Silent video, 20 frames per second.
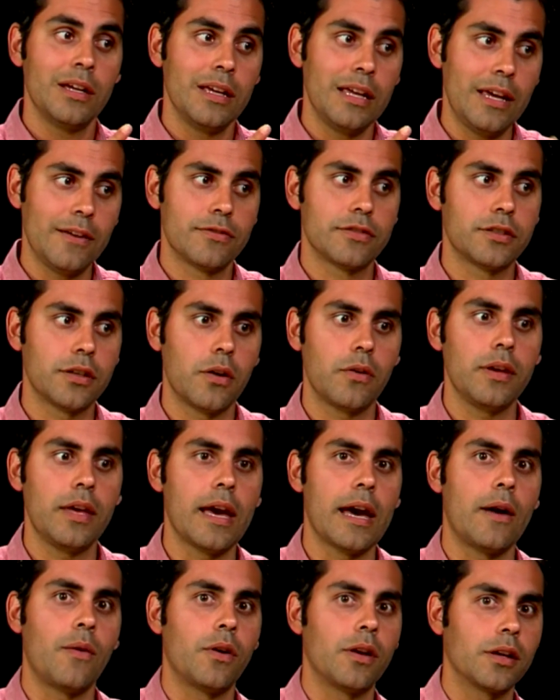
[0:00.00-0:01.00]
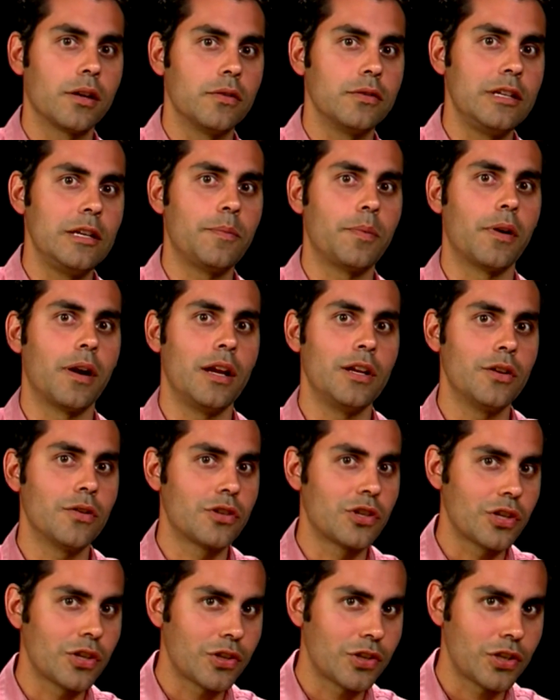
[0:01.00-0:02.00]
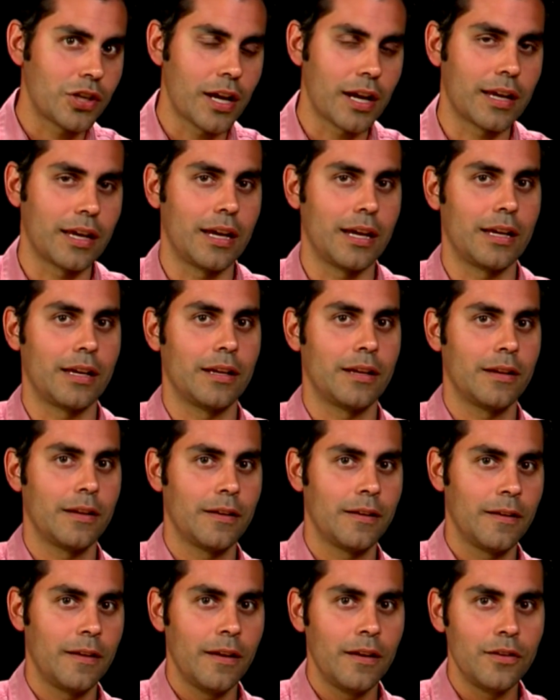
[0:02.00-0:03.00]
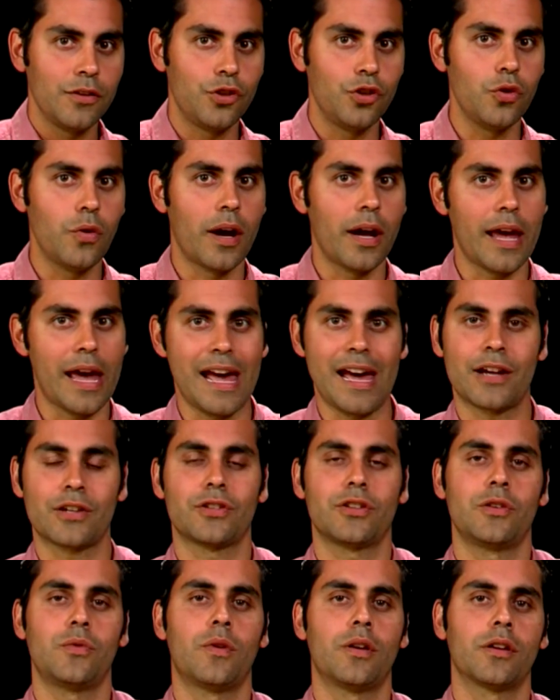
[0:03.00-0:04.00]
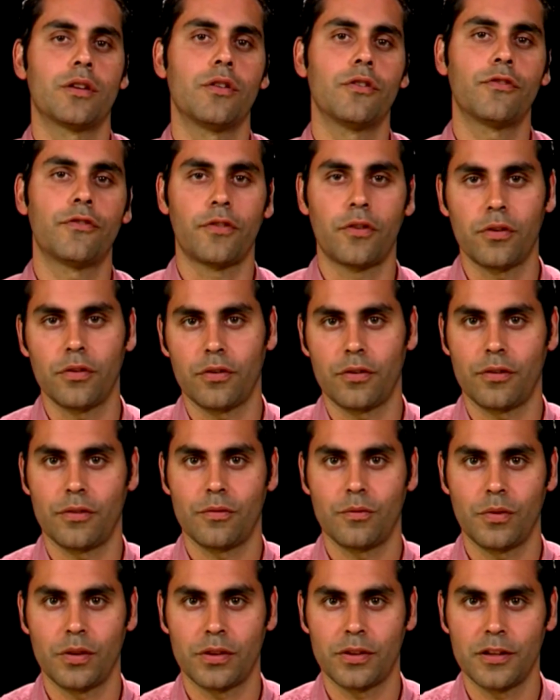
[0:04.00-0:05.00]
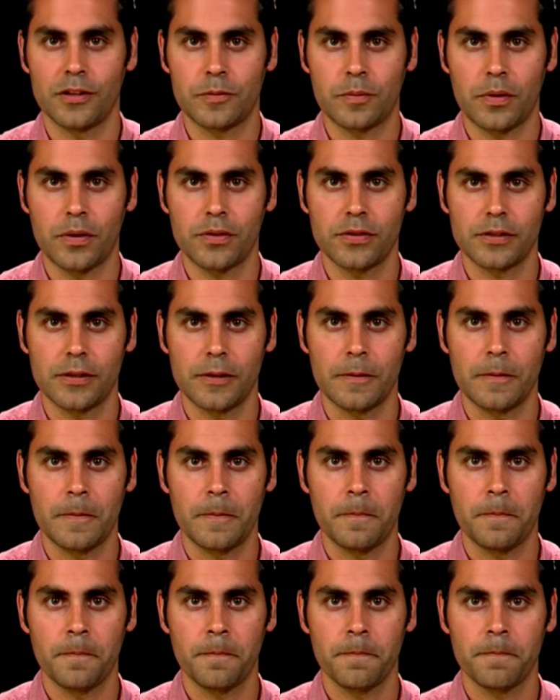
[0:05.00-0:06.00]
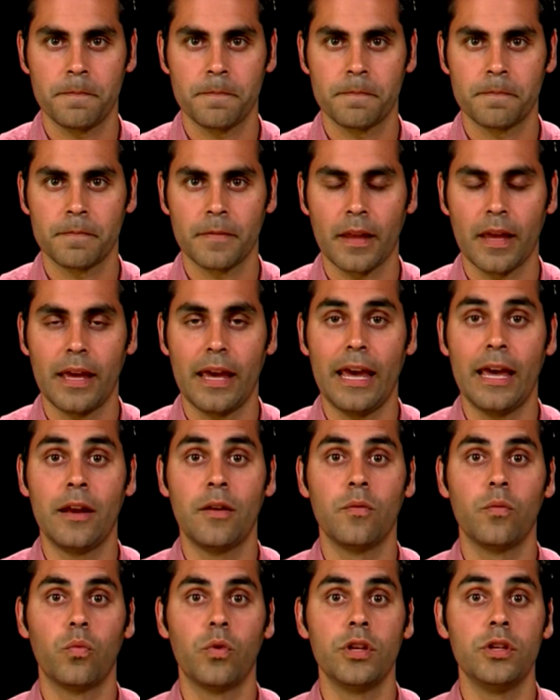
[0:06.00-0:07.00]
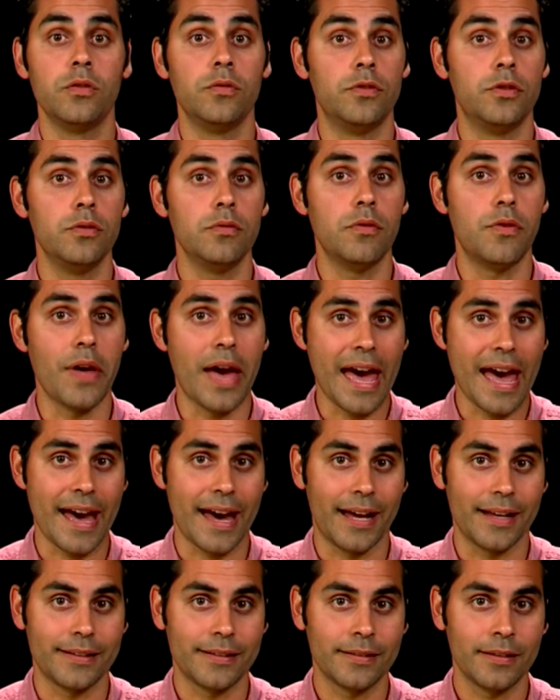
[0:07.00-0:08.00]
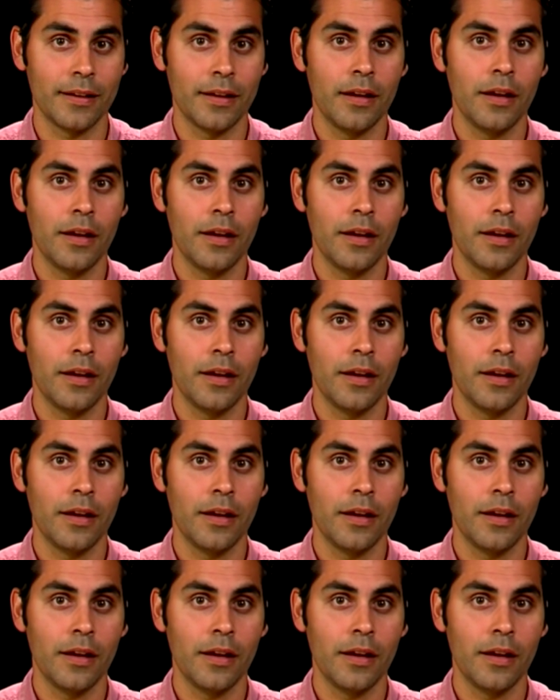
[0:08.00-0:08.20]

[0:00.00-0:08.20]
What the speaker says: if so, yeah, I want to go deeper. And you're just checking. Do I actually want to go further with this person? And when you do that,